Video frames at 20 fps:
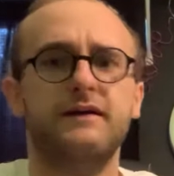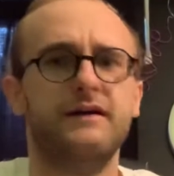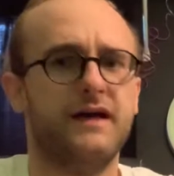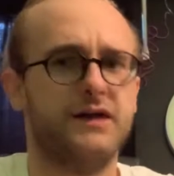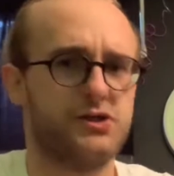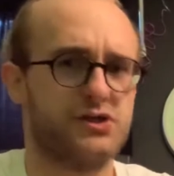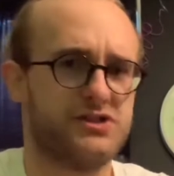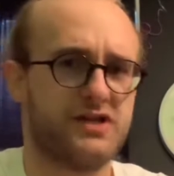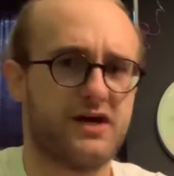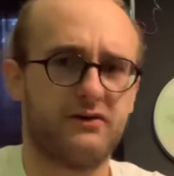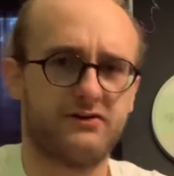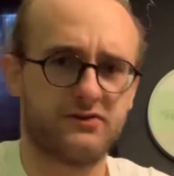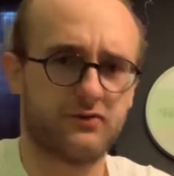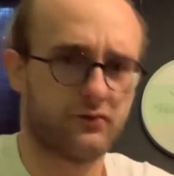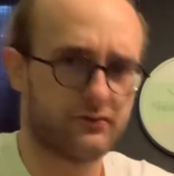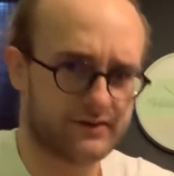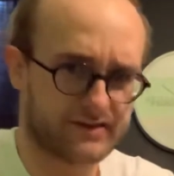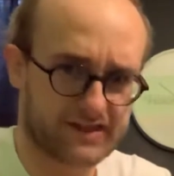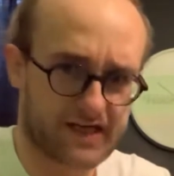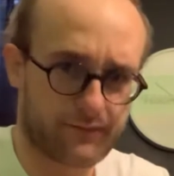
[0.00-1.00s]
It's just now its
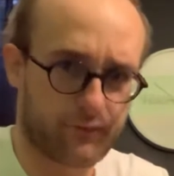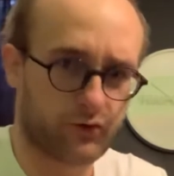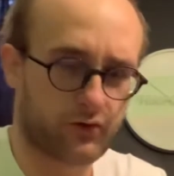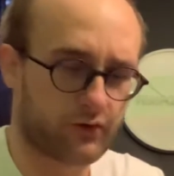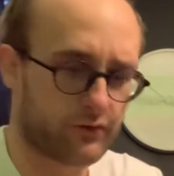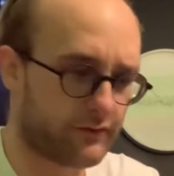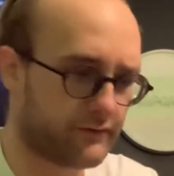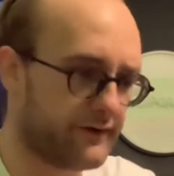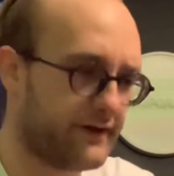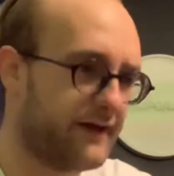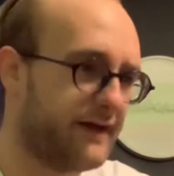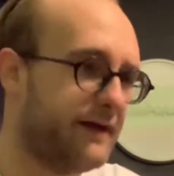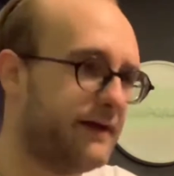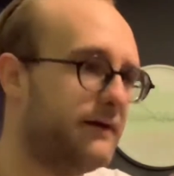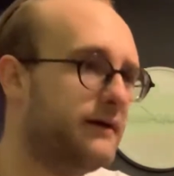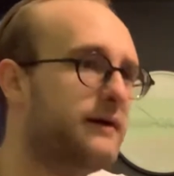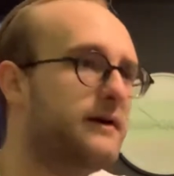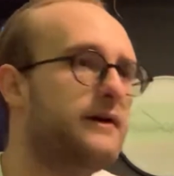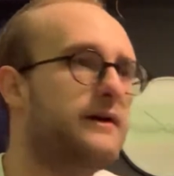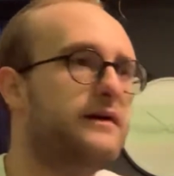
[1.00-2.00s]
own separate little thing.
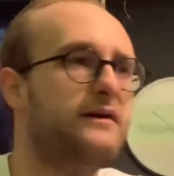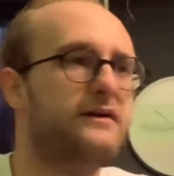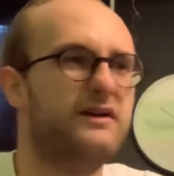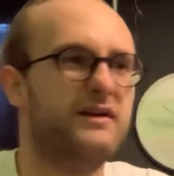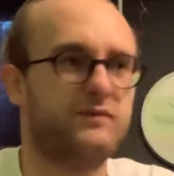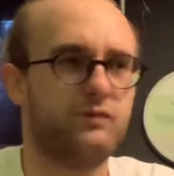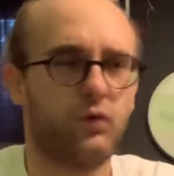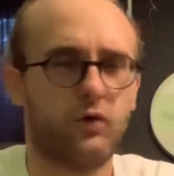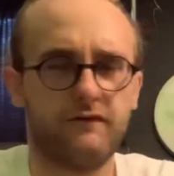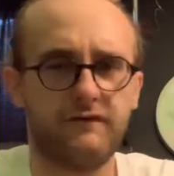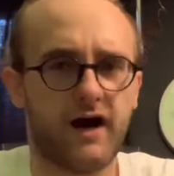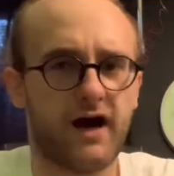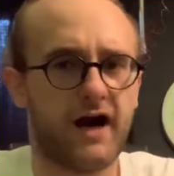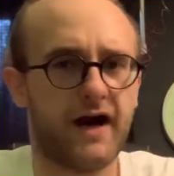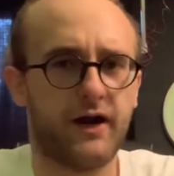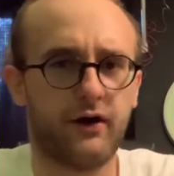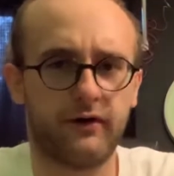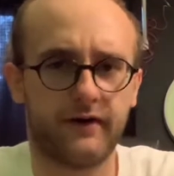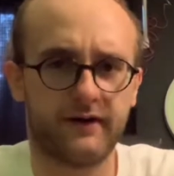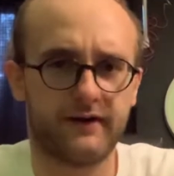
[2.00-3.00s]
It's more the
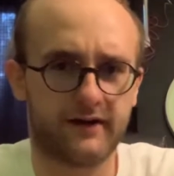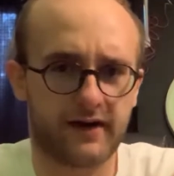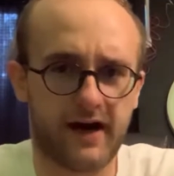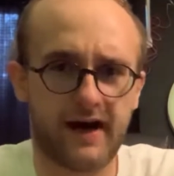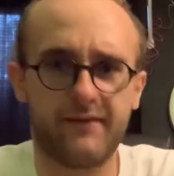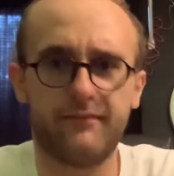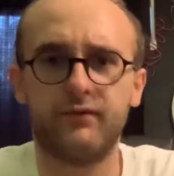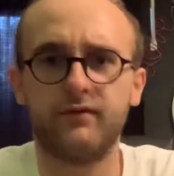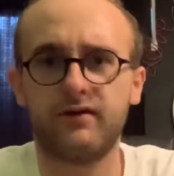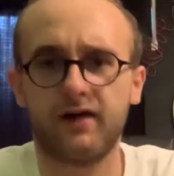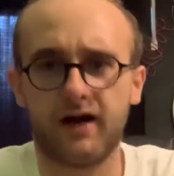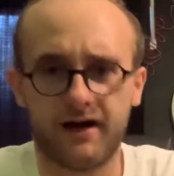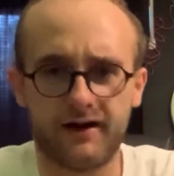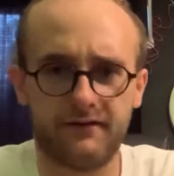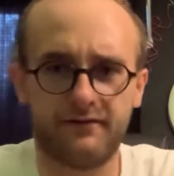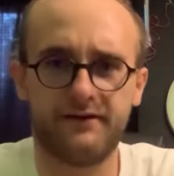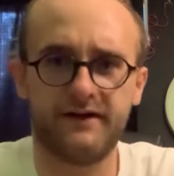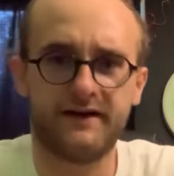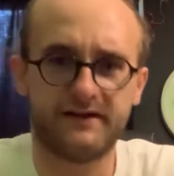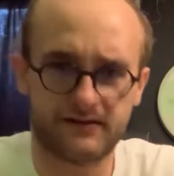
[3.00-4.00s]
higher end hype kind
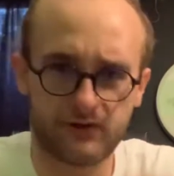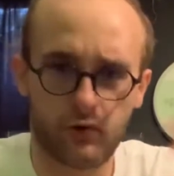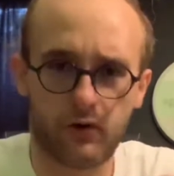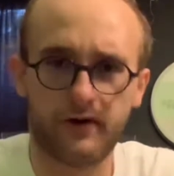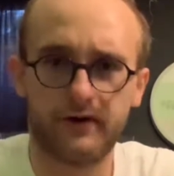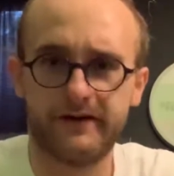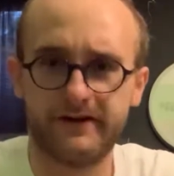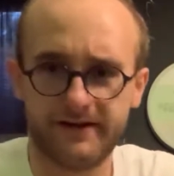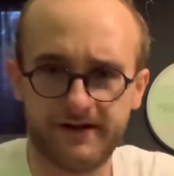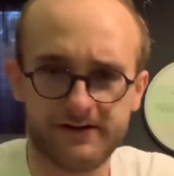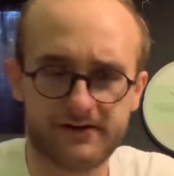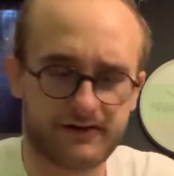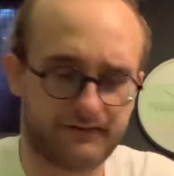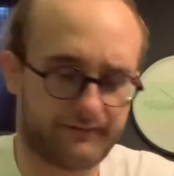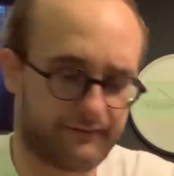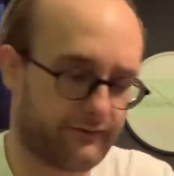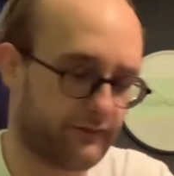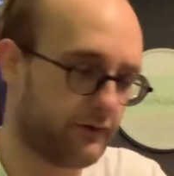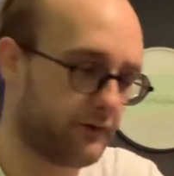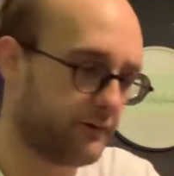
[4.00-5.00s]
of things going on Adidas
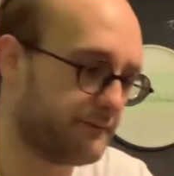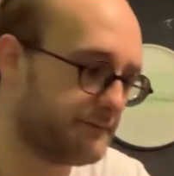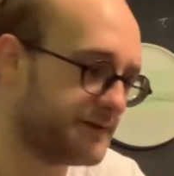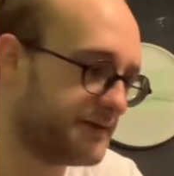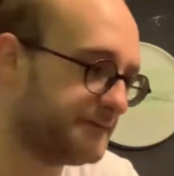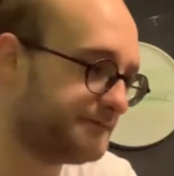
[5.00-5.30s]
Confirmed.